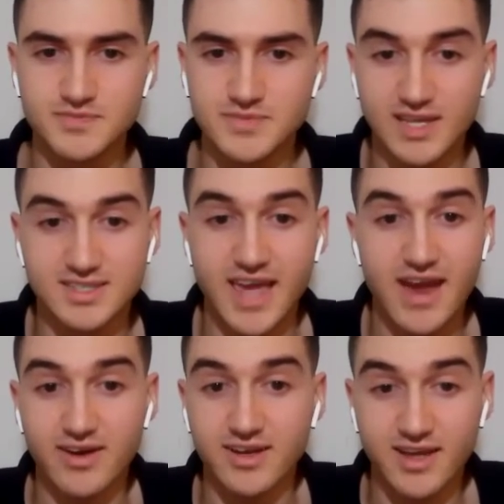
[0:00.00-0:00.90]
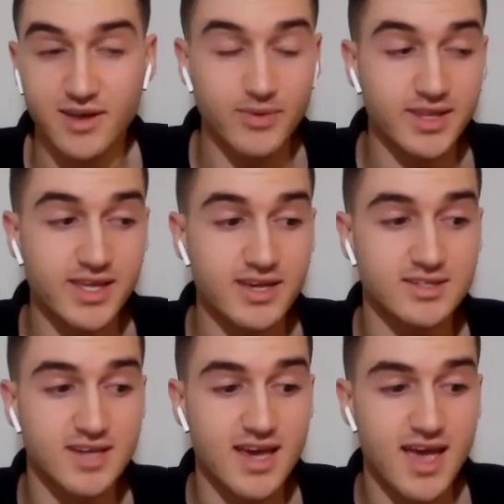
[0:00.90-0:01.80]
It's scary. It really
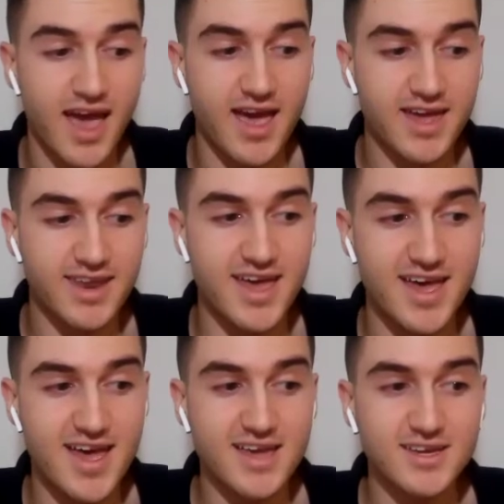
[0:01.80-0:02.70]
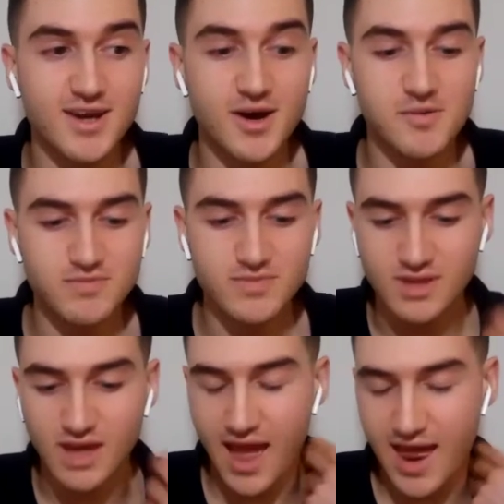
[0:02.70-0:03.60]
is. And you know
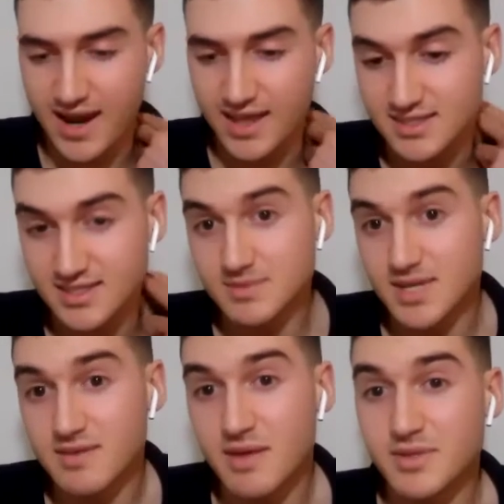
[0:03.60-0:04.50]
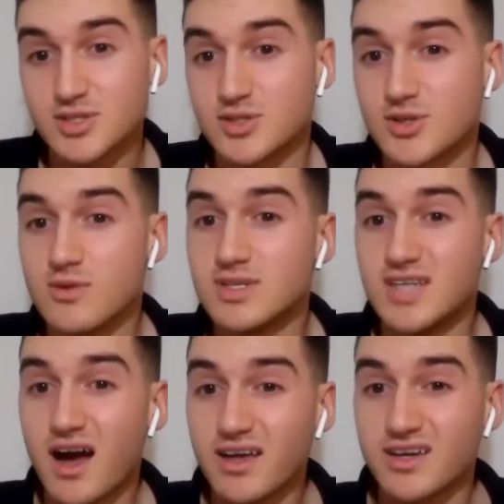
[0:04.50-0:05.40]
and at the same time that means you're slowly
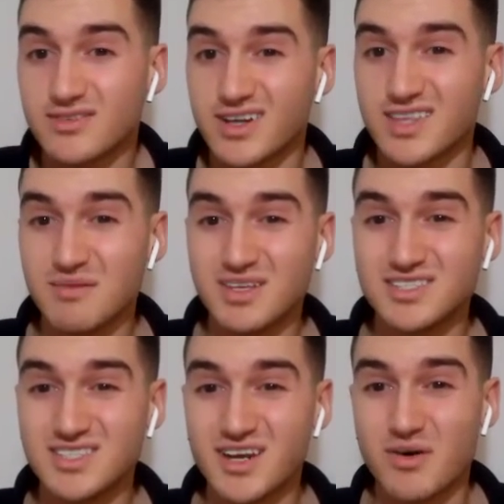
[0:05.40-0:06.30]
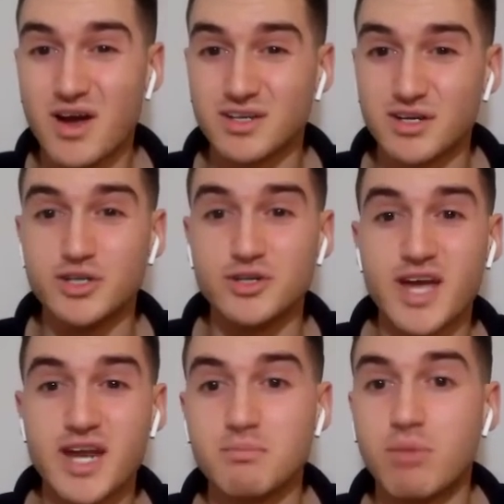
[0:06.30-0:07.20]
dying, right? That means you're
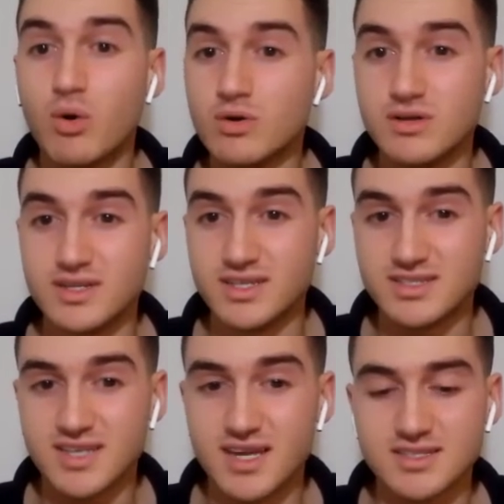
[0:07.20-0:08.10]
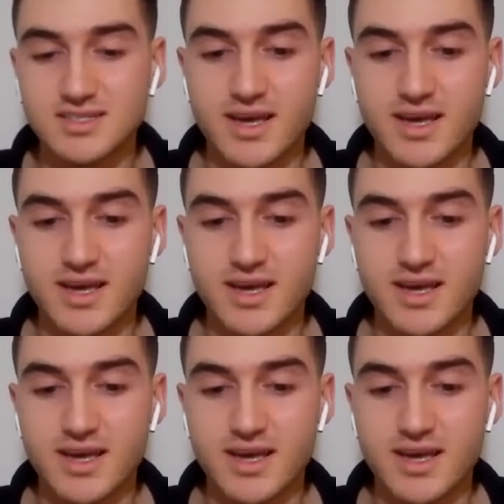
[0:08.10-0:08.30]
getting poorer in this sense.